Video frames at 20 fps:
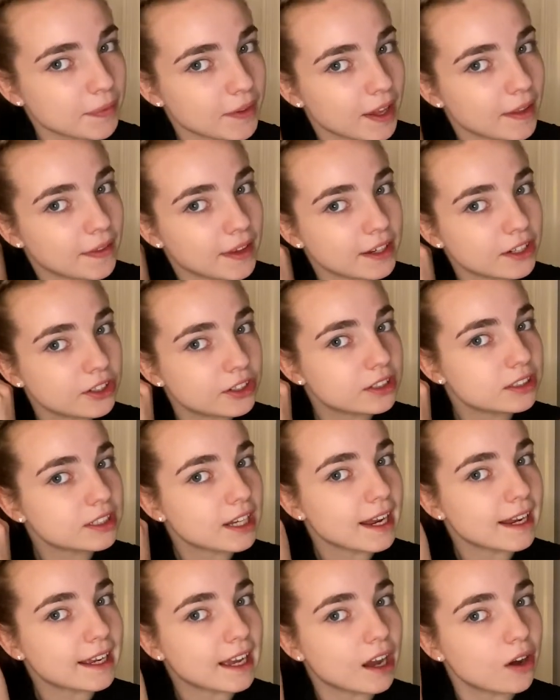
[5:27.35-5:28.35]
And then you just
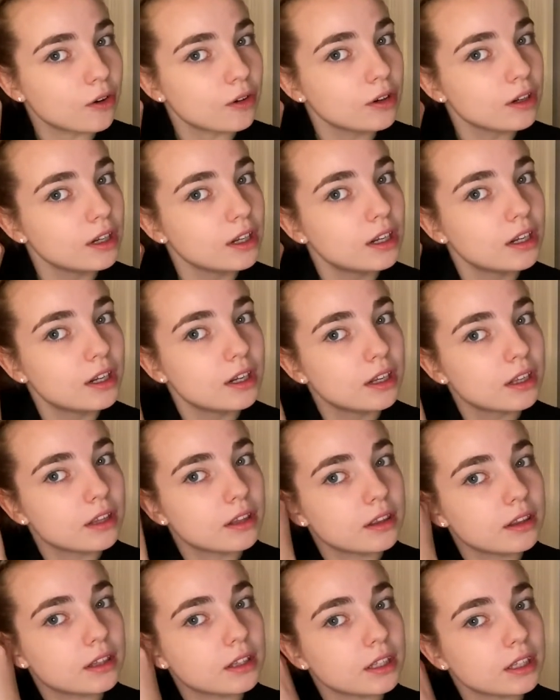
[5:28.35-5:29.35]
take out
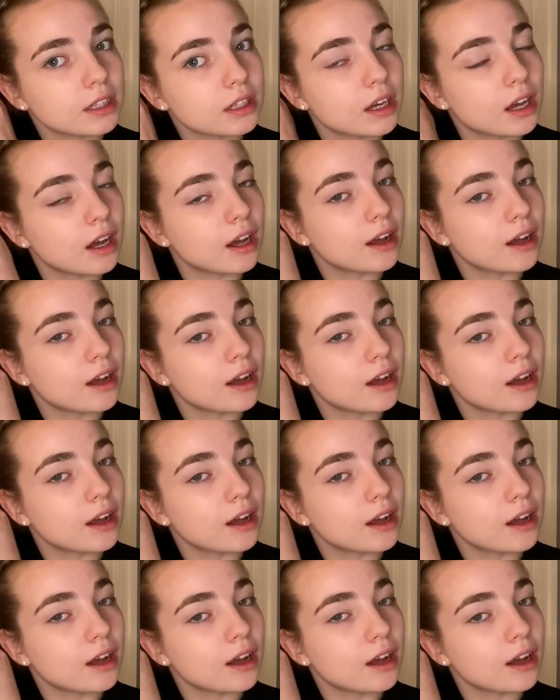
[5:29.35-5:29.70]
the